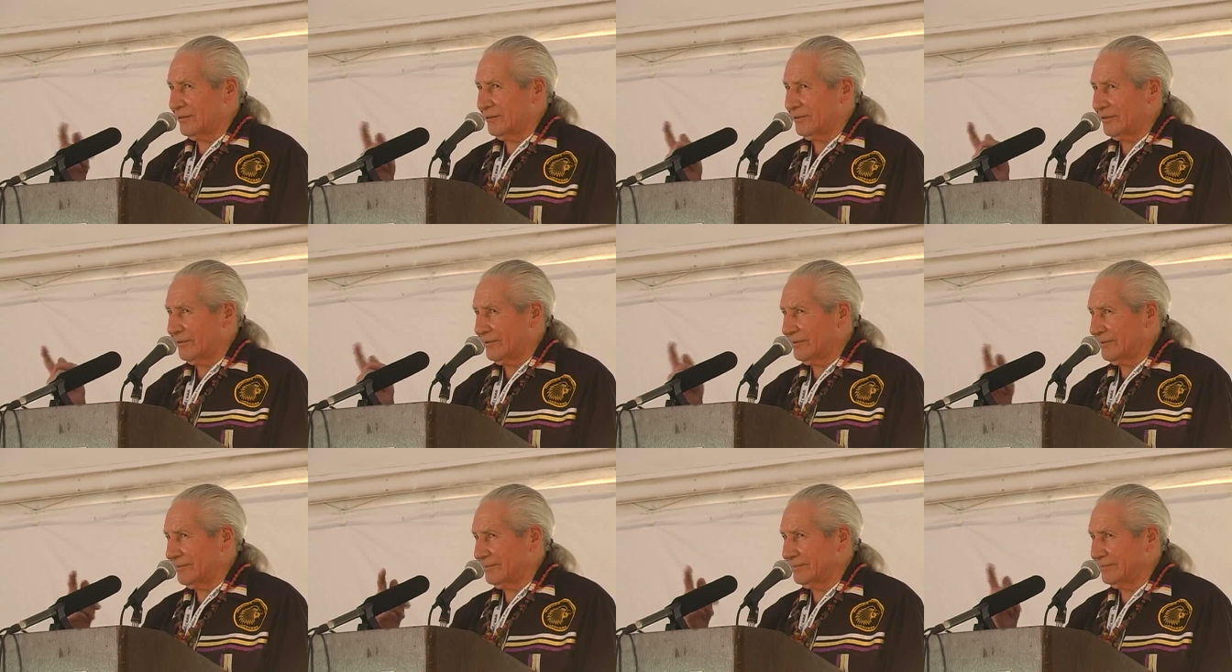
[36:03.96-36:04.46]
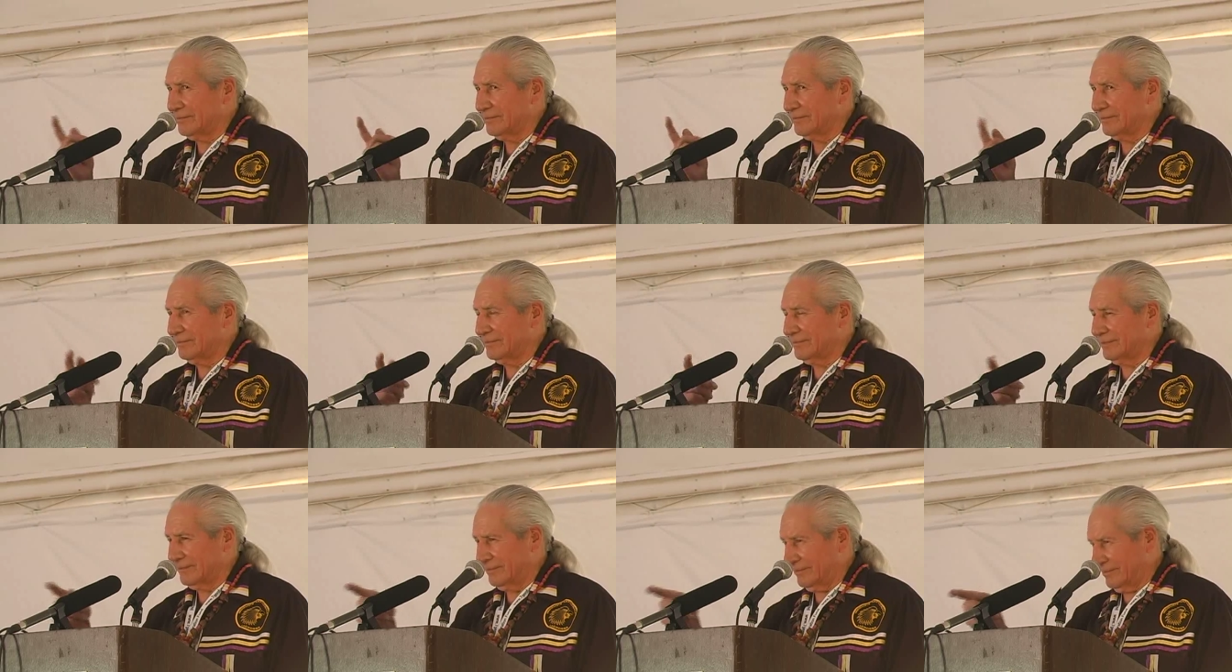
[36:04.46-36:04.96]
you.
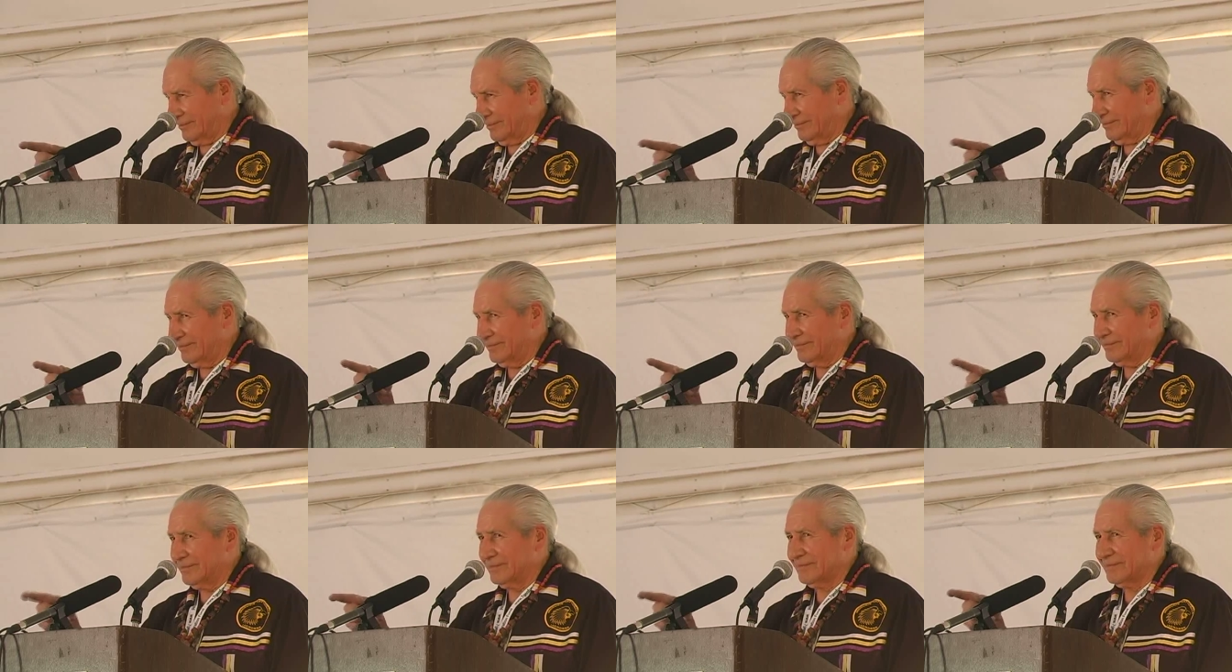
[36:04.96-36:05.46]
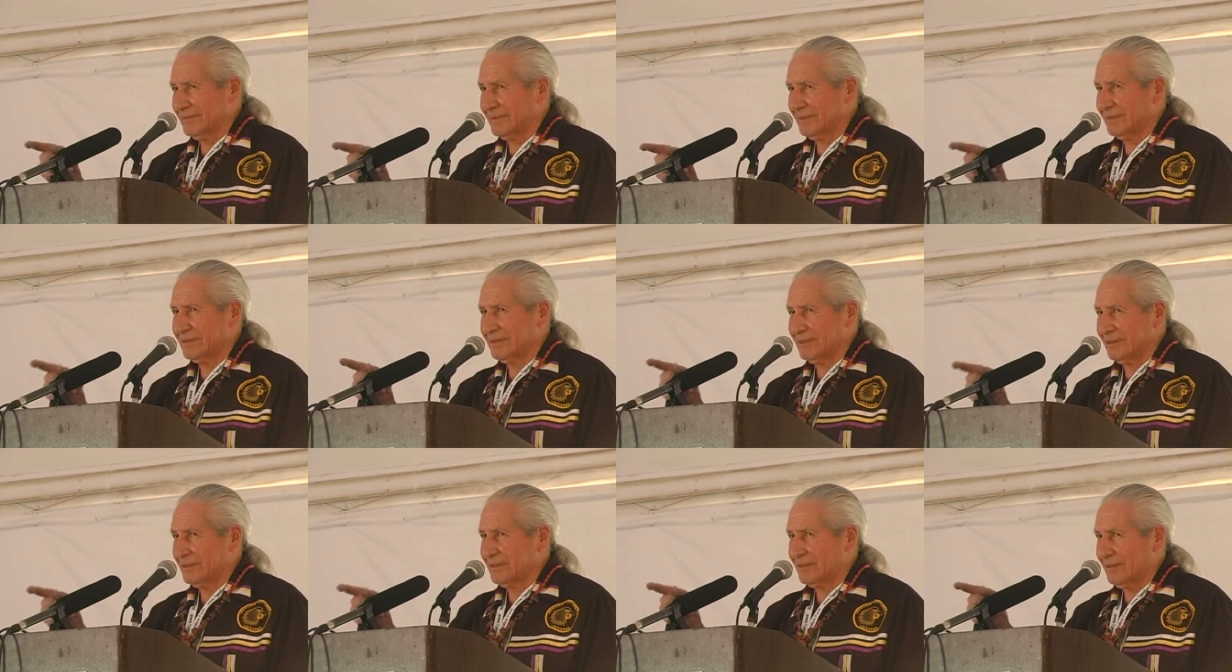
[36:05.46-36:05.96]

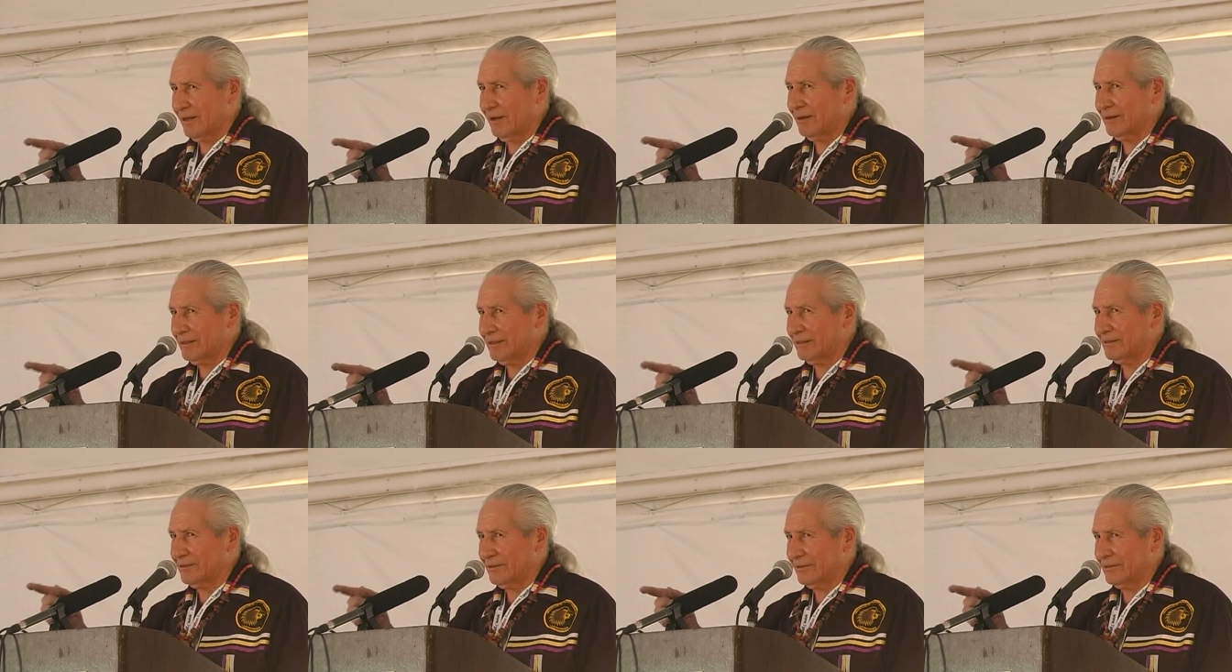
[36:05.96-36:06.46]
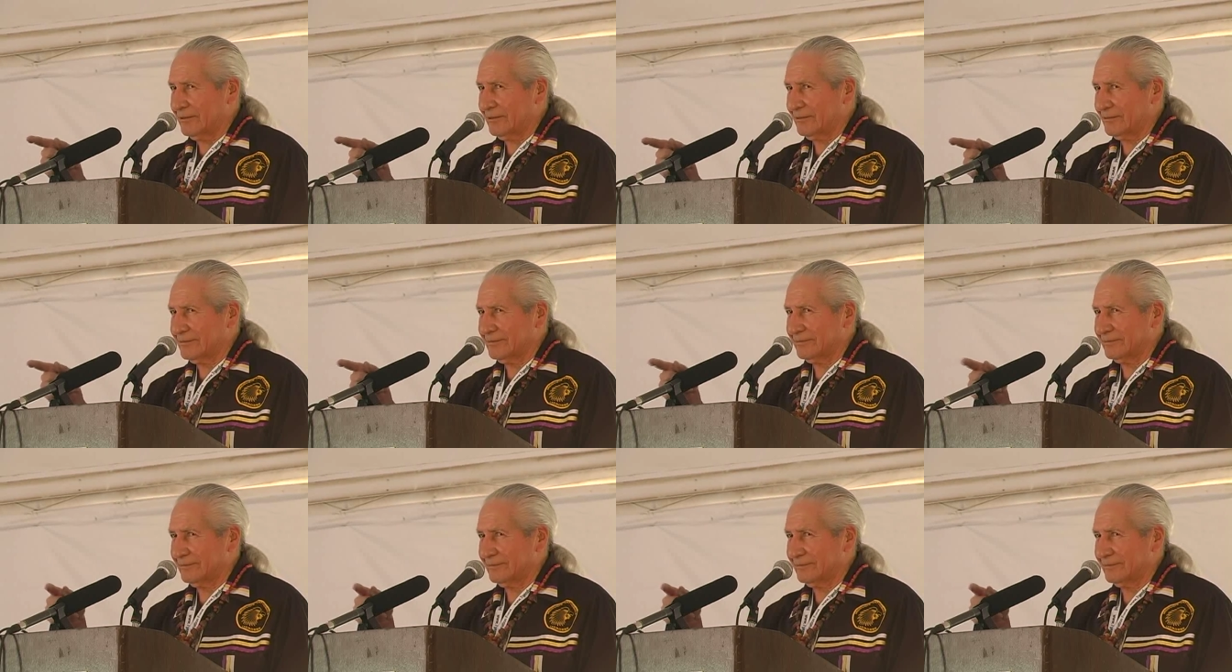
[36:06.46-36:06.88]
He's just talking to you.